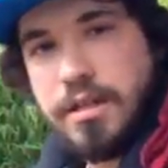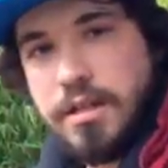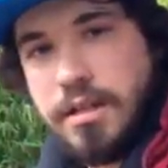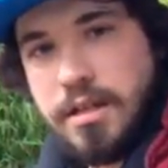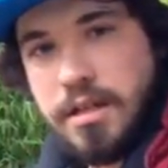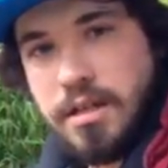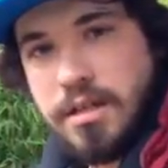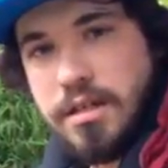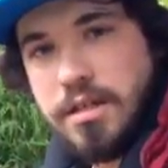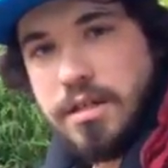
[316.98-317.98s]
Yeah,
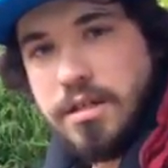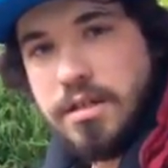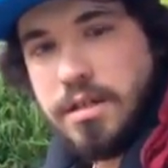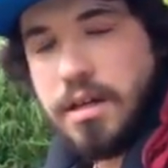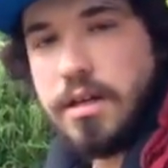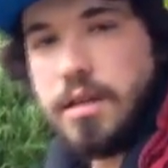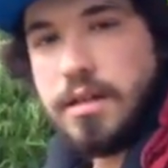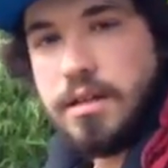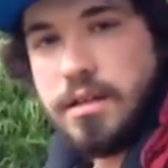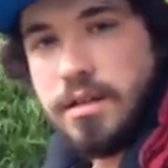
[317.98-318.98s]
amazing. Well, thank you
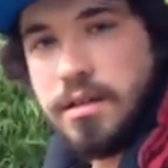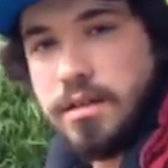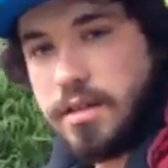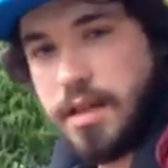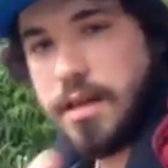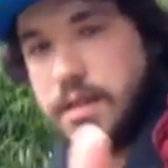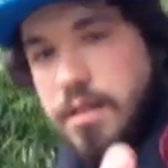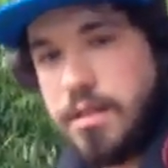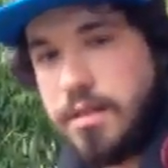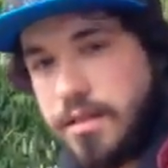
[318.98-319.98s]
for sharing. Yeah,
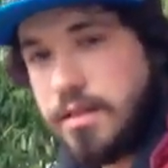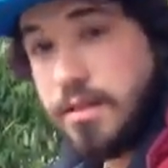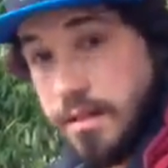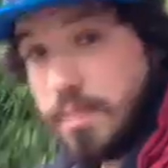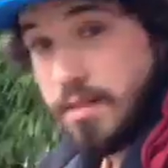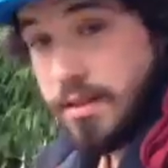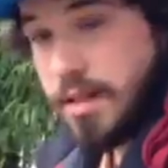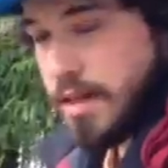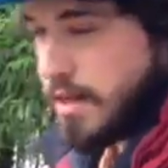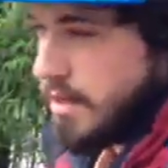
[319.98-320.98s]
good. How you do that?
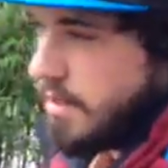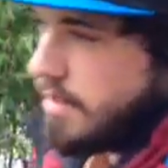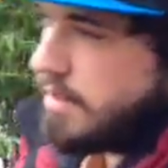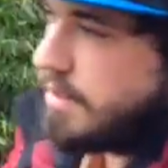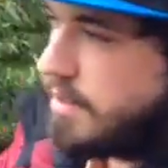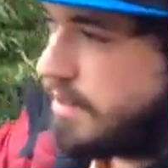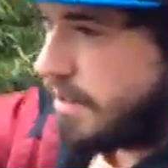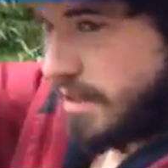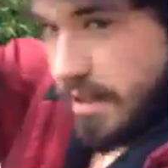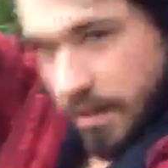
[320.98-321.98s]
Yeah. I thought it
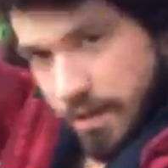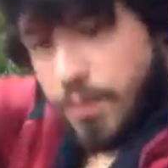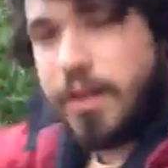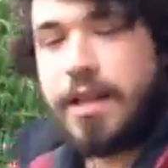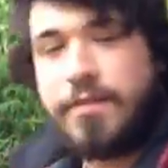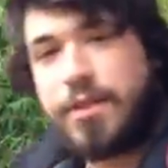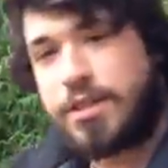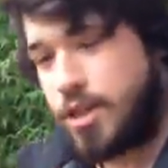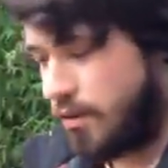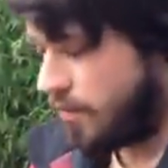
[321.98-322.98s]
was. Uh, we live to
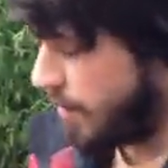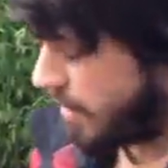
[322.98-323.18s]
awesome. surf,